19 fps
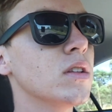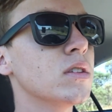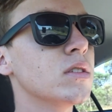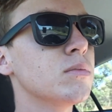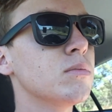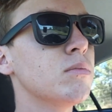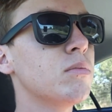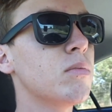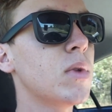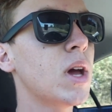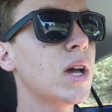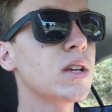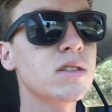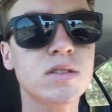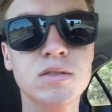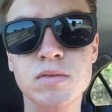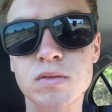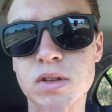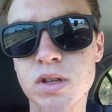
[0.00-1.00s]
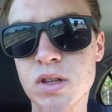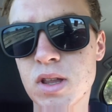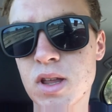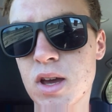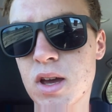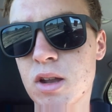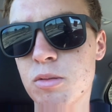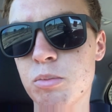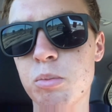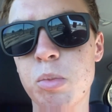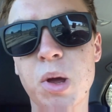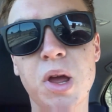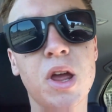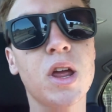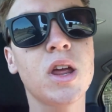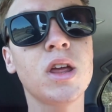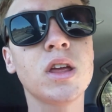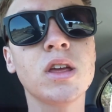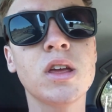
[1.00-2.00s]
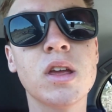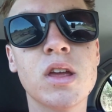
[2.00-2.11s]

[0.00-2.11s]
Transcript: this massively loud bang,